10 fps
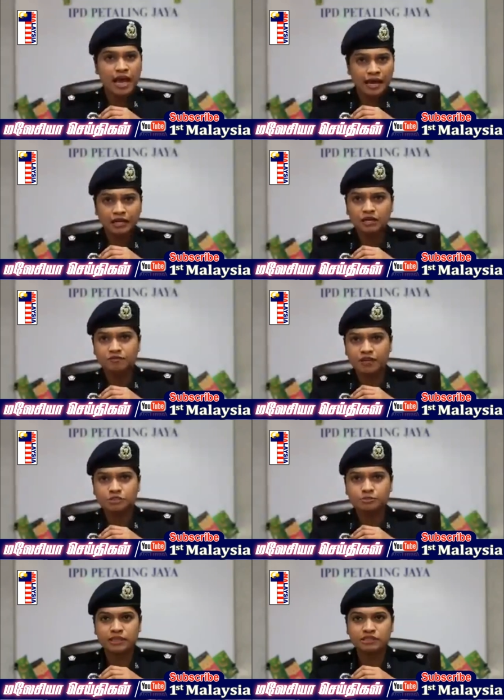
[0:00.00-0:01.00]
Any
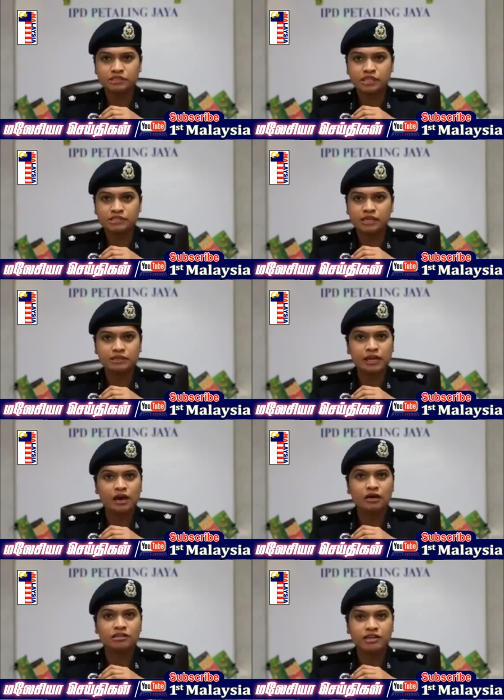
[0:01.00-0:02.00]
investment that says that they
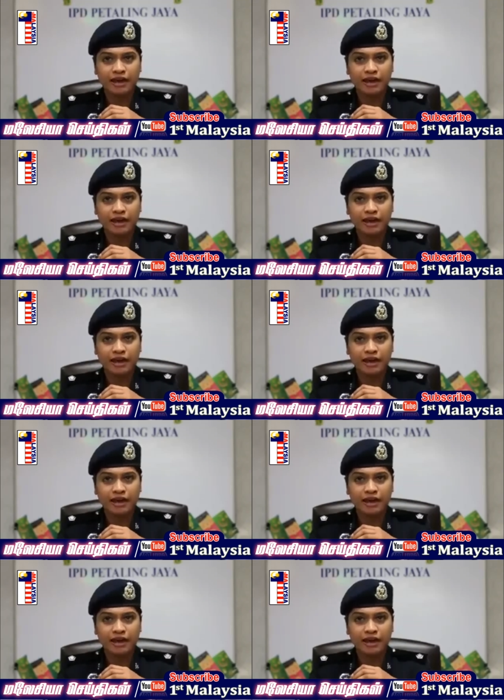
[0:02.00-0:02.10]
are